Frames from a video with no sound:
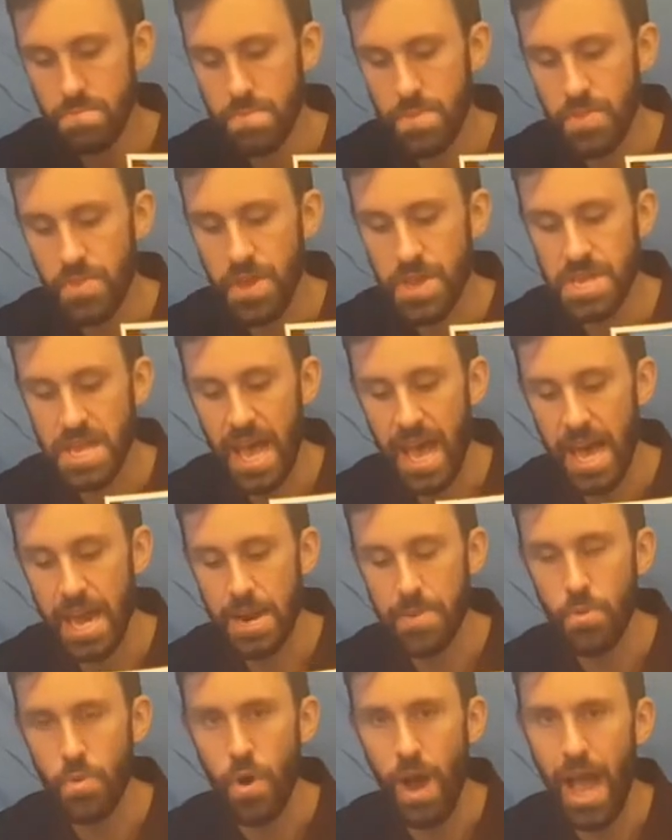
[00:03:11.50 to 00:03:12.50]
This
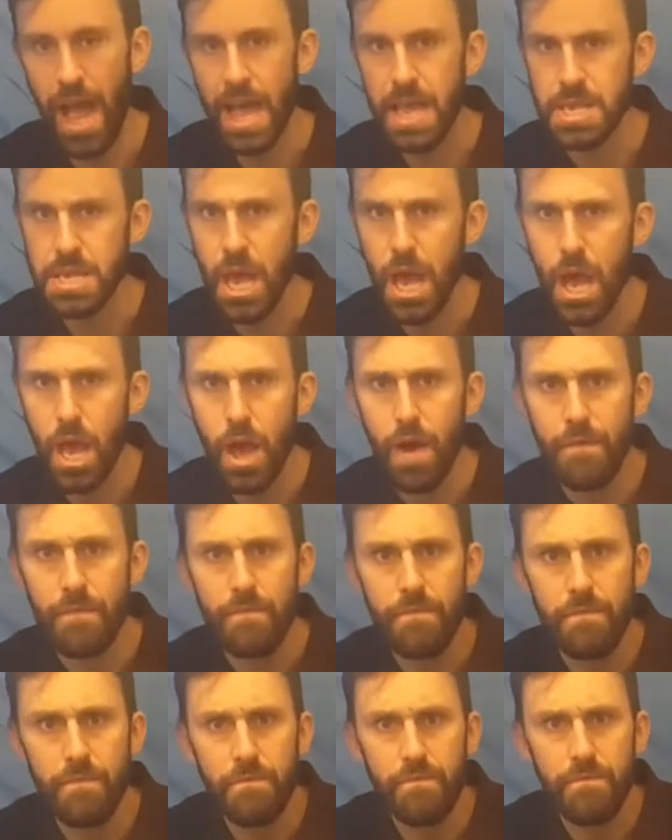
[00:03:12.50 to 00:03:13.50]
animal has
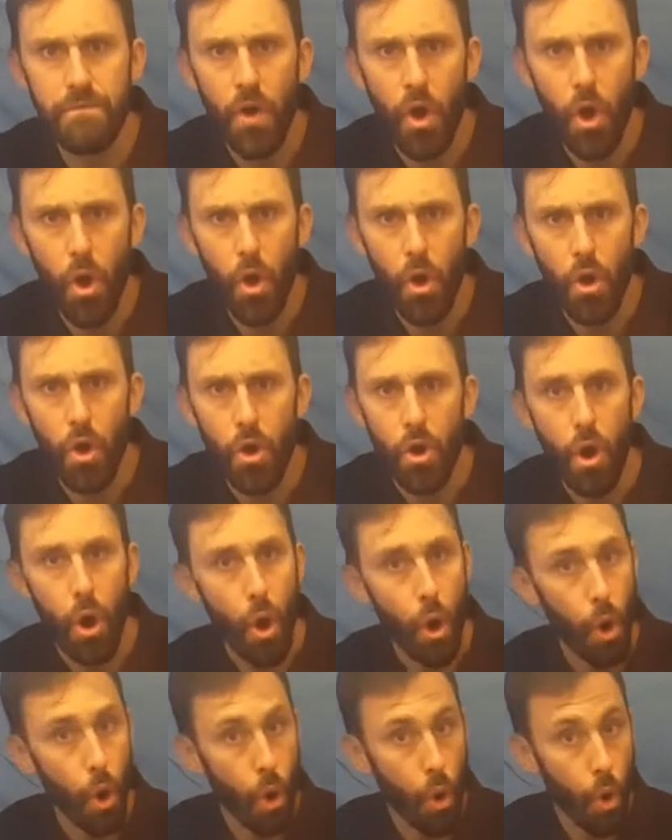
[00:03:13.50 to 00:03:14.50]
fur
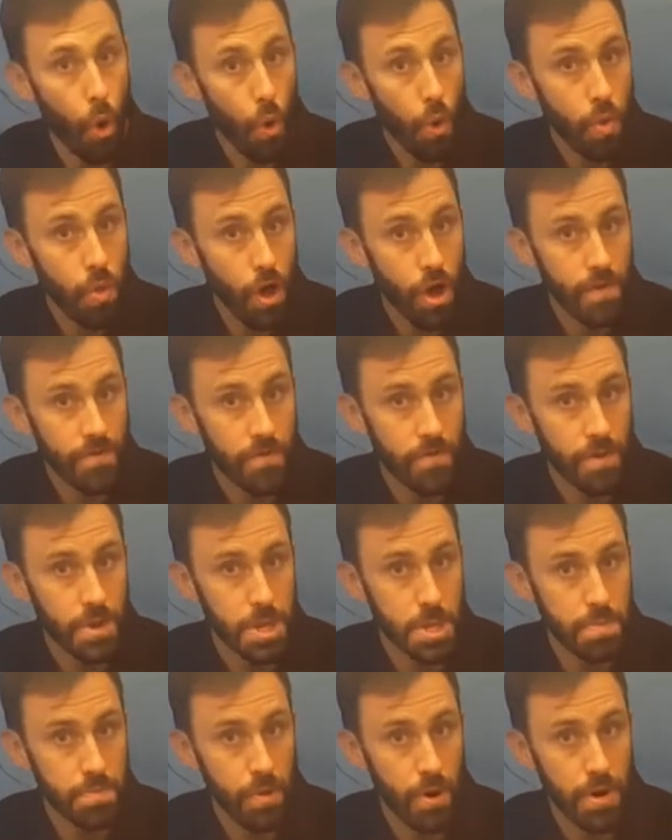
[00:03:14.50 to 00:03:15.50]
all over its
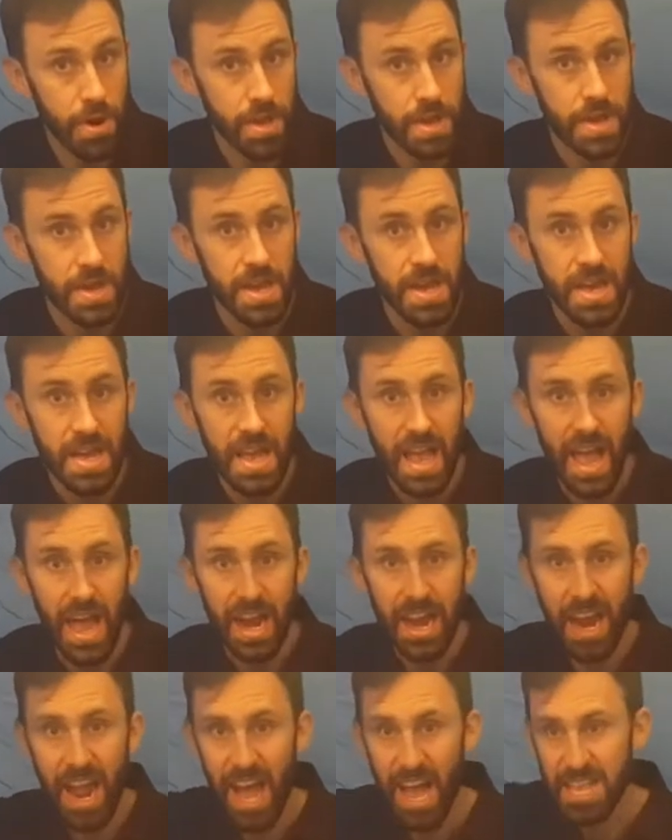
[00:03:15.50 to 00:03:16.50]
body and
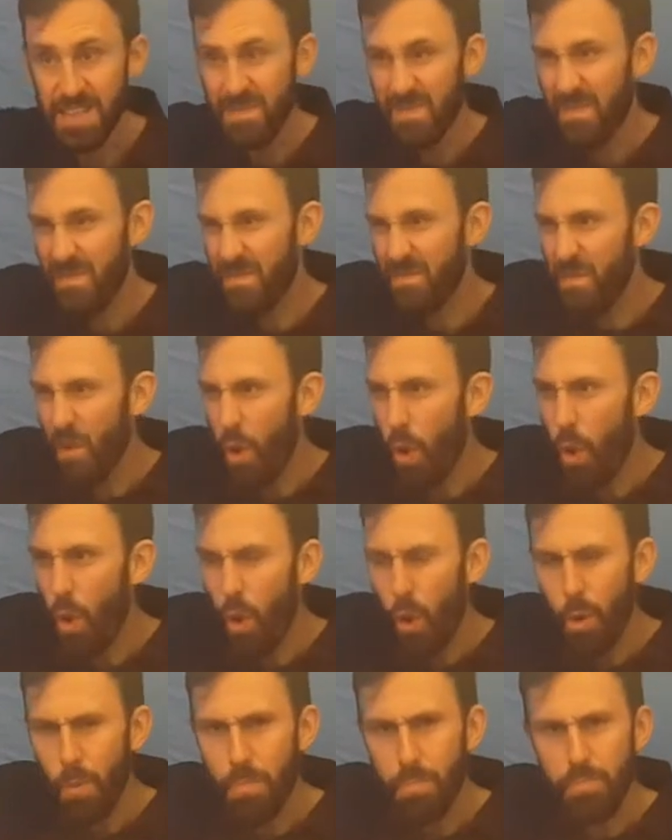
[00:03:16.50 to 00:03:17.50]
it has
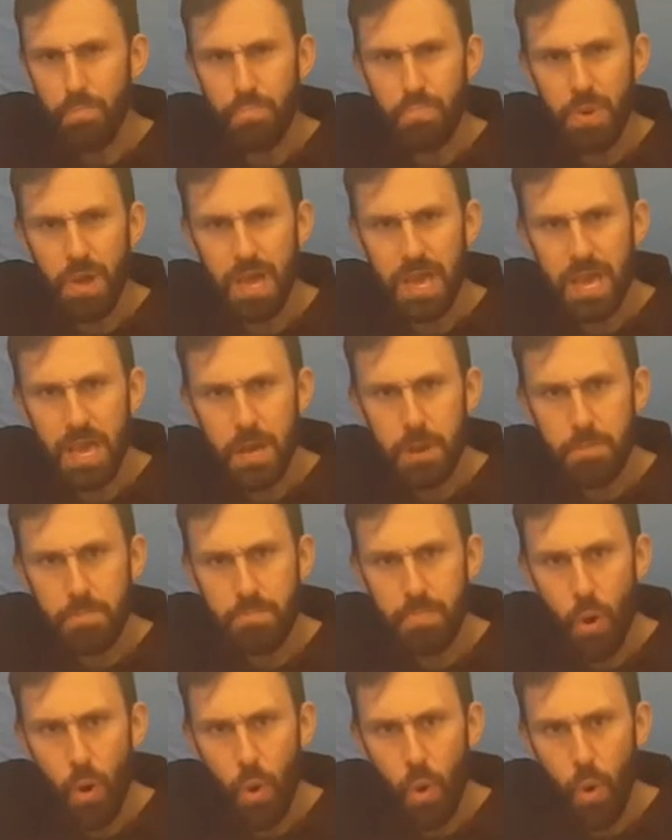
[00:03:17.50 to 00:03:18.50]
4 big
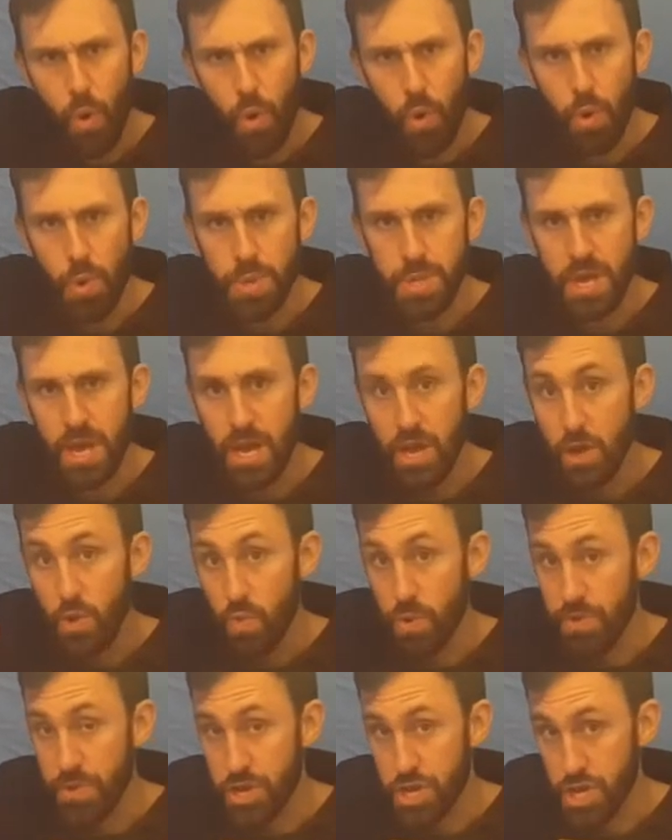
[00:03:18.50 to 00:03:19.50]
paws
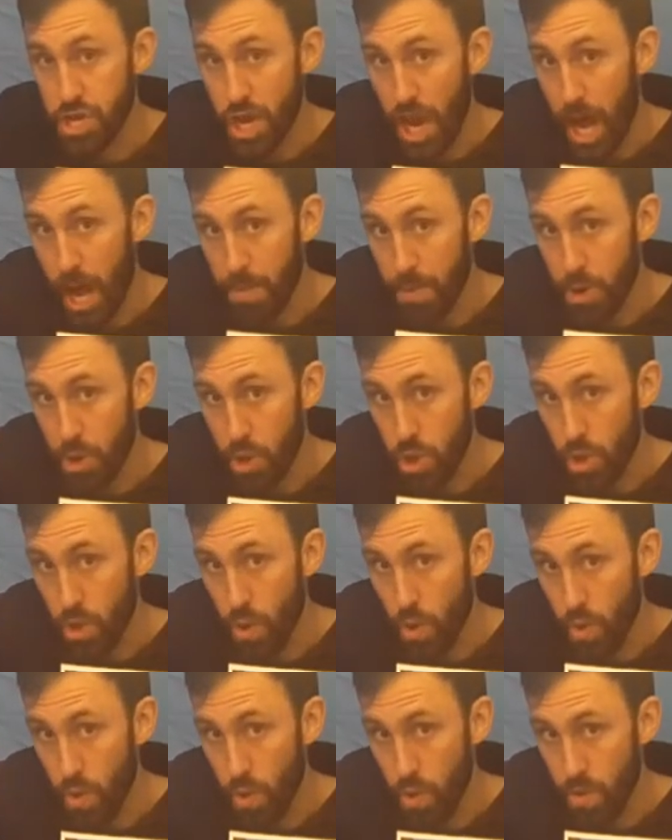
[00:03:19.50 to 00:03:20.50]
with sharp
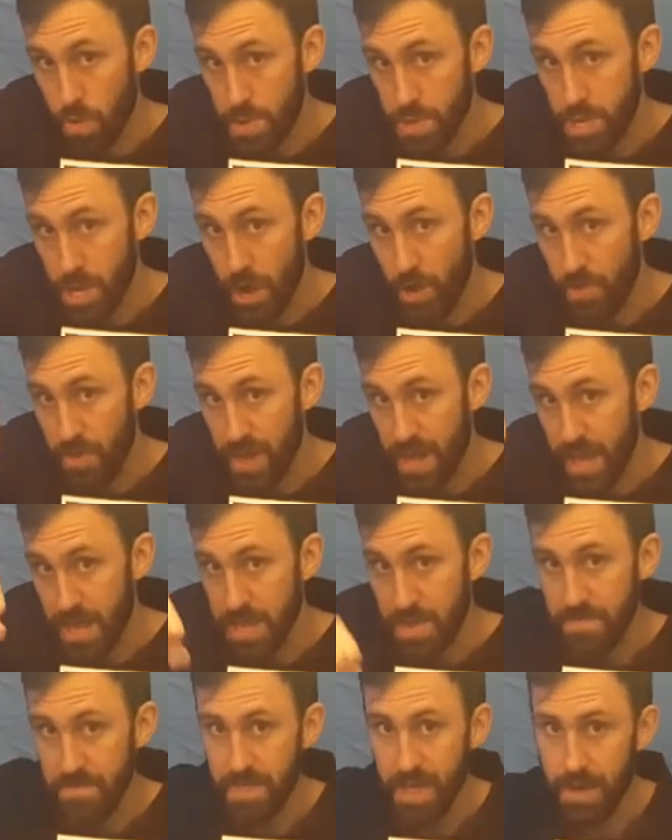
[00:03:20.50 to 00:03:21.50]
claws on the end
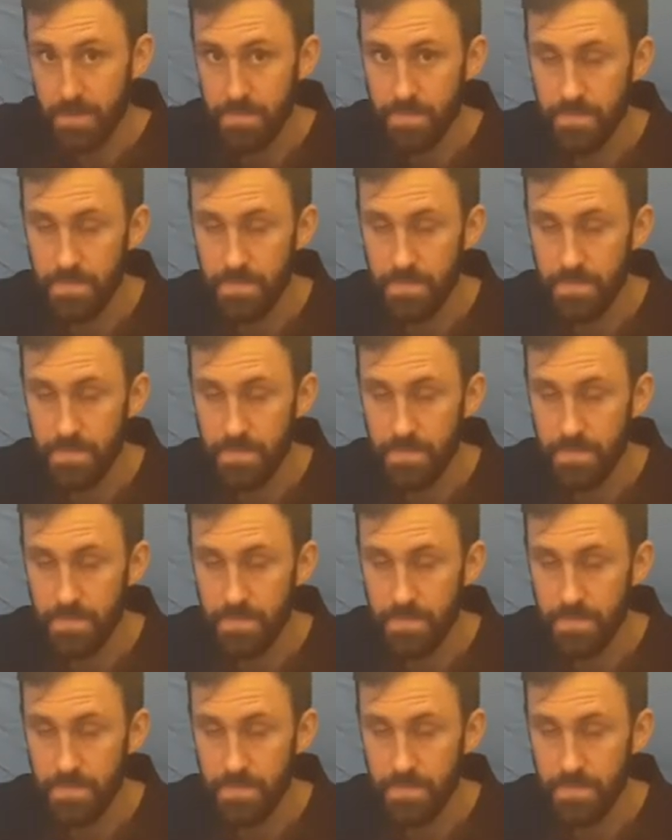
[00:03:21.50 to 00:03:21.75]
of them.